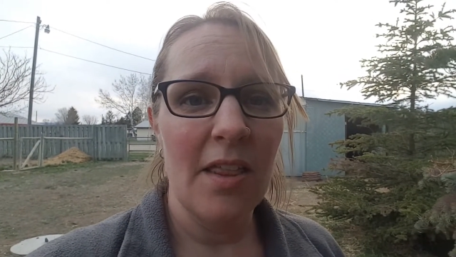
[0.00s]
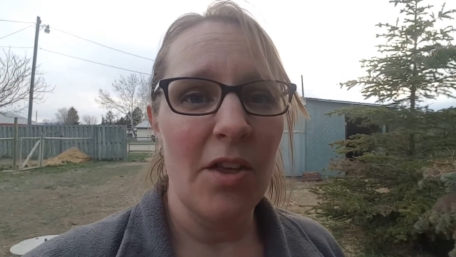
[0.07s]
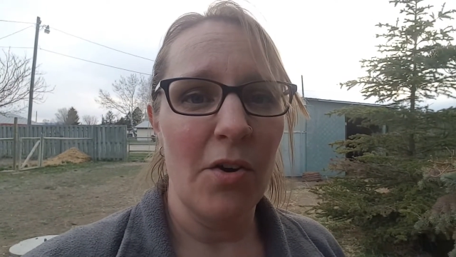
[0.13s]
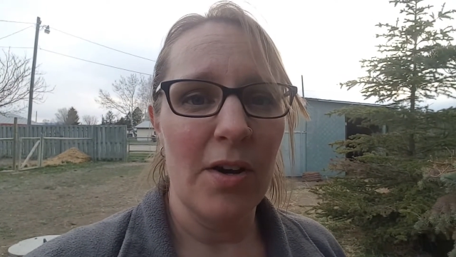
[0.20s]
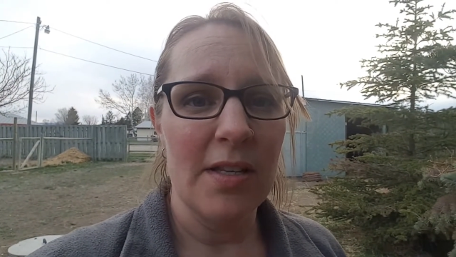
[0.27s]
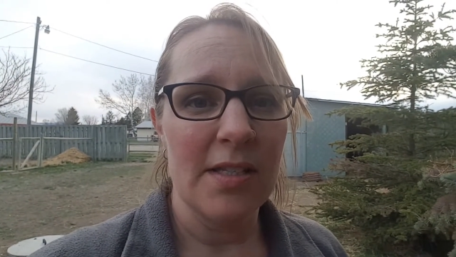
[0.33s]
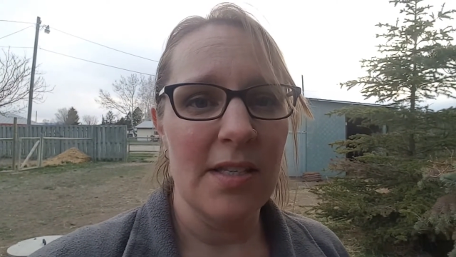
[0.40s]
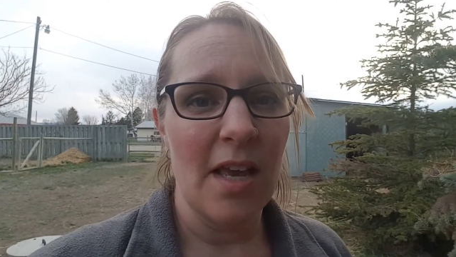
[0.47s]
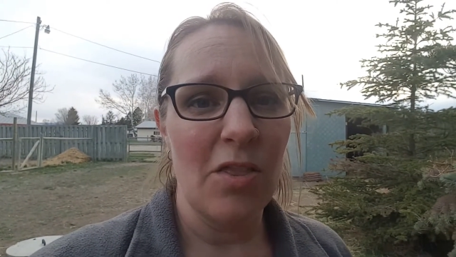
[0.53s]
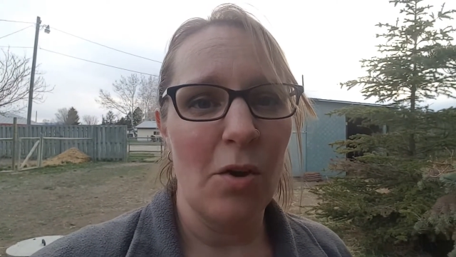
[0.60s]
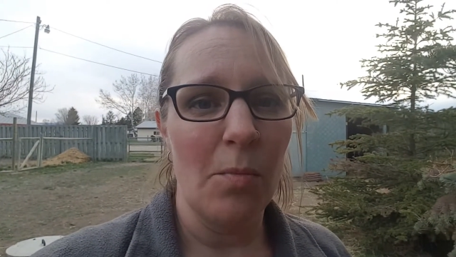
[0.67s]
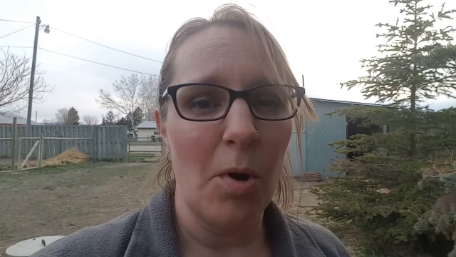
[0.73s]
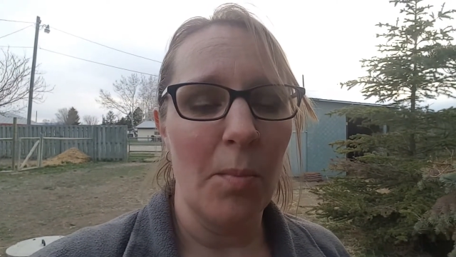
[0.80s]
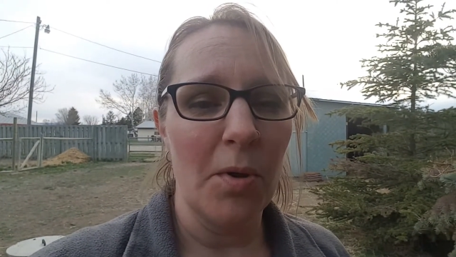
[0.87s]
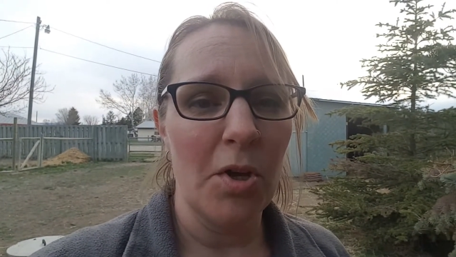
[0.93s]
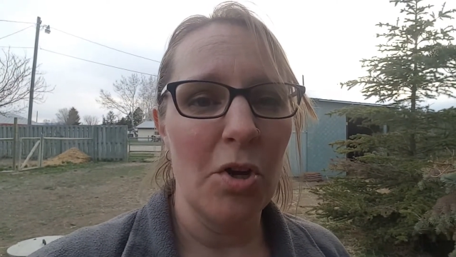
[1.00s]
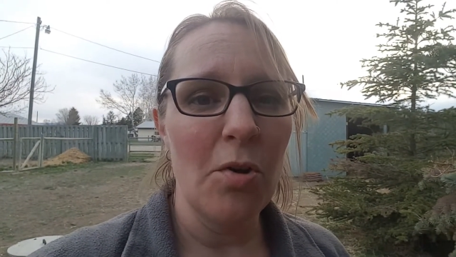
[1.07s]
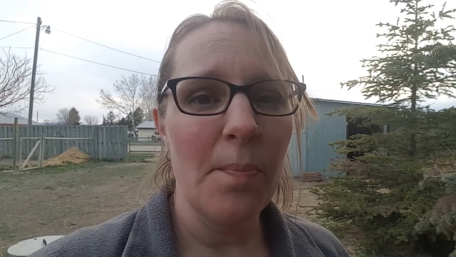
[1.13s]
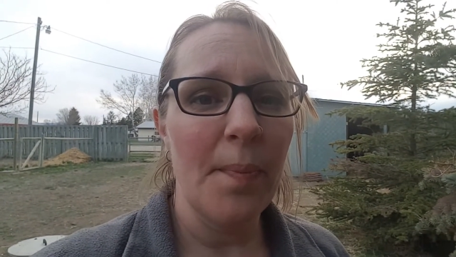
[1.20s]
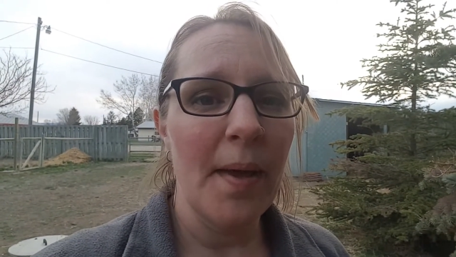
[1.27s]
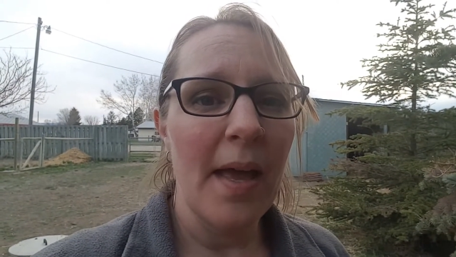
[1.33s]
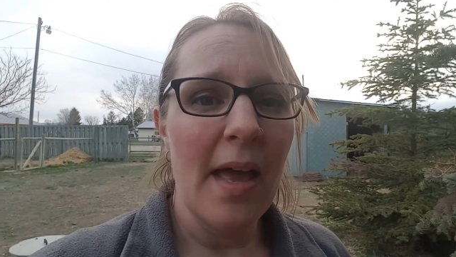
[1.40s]
They're inside their mobile coop
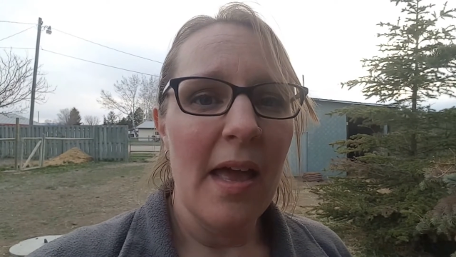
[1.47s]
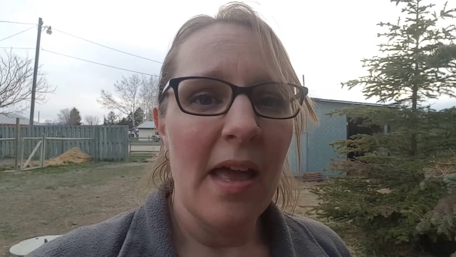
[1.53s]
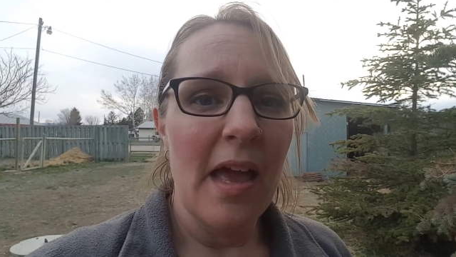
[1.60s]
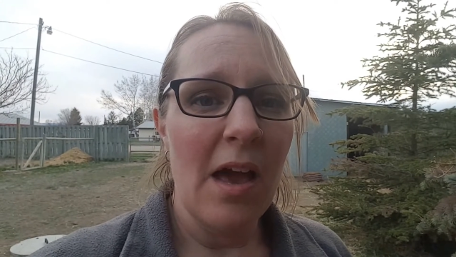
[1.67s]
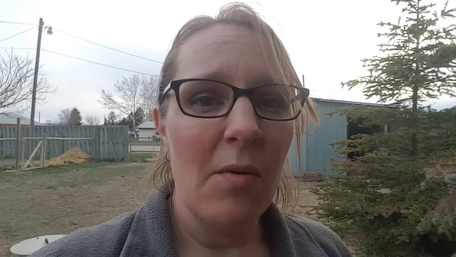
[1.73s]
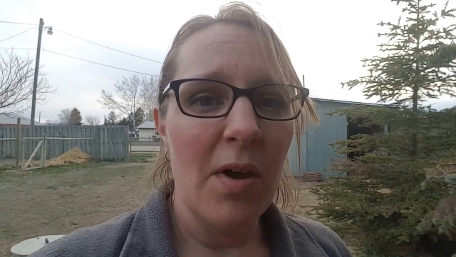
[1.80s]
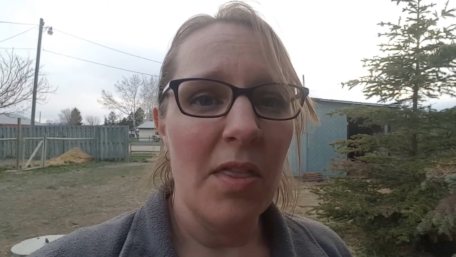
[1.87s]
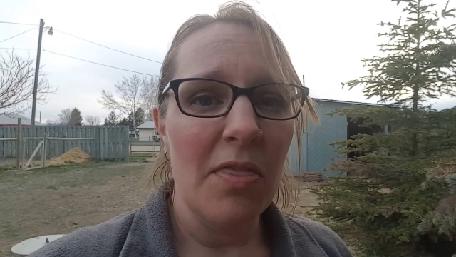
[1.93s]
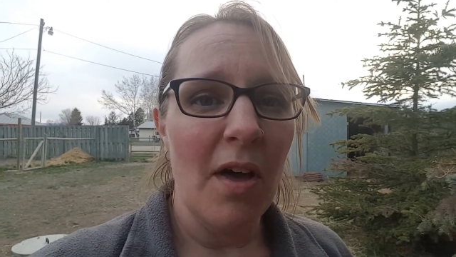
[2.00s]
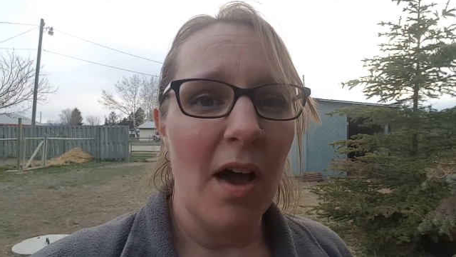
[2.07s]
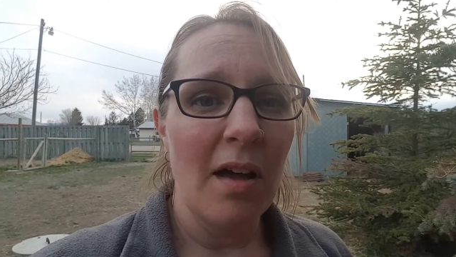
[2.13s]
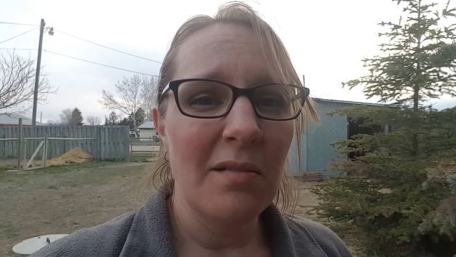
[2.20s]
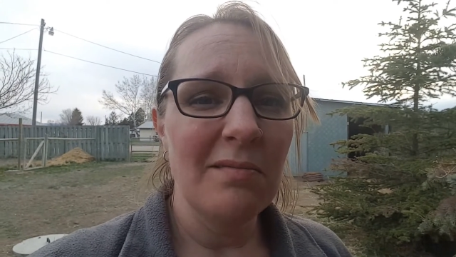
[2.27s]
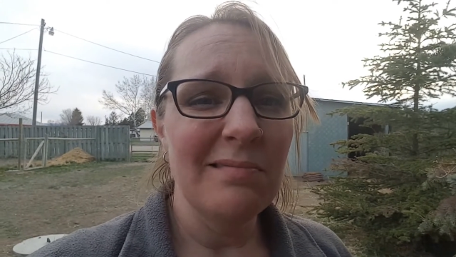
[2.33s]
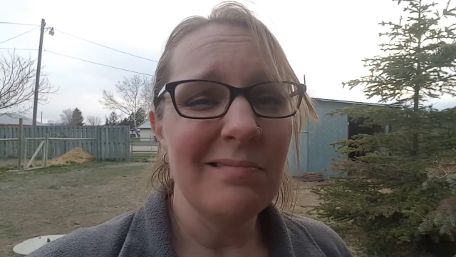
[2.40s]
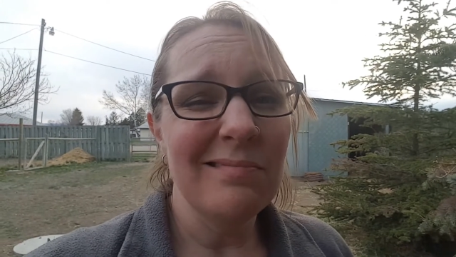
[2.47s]
and we thought,